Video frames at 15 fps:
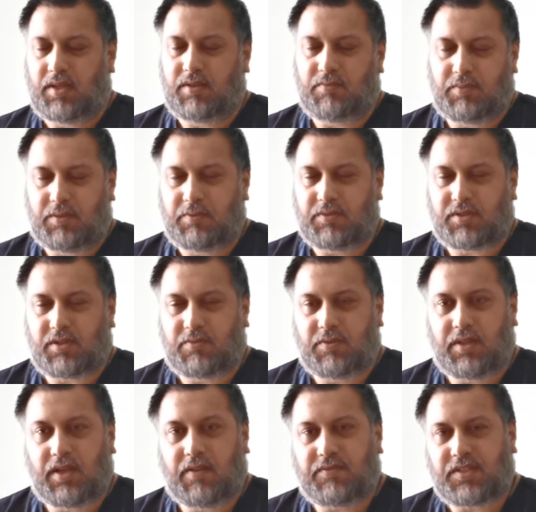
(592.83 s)
and maybe start
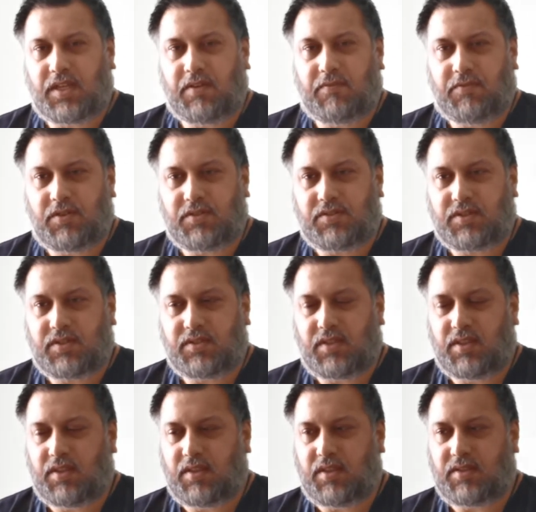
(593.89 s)
with the left side first
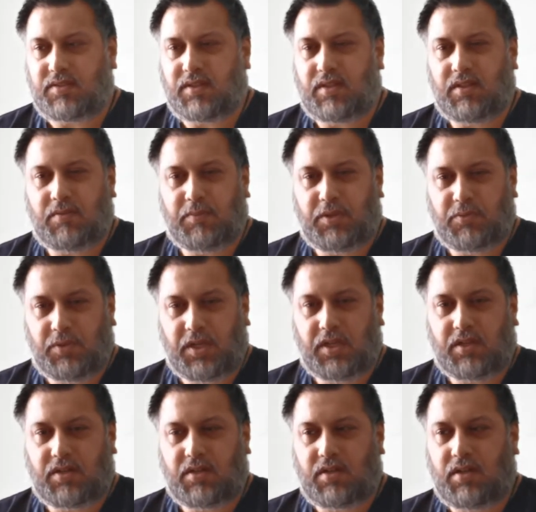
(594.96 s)
because I think that's a little bit
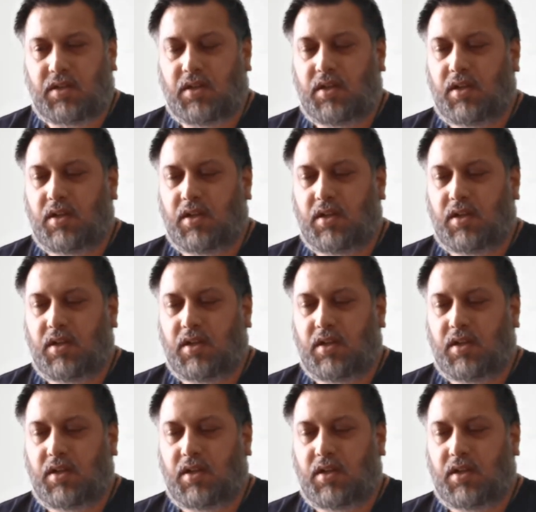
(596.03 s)
weaker.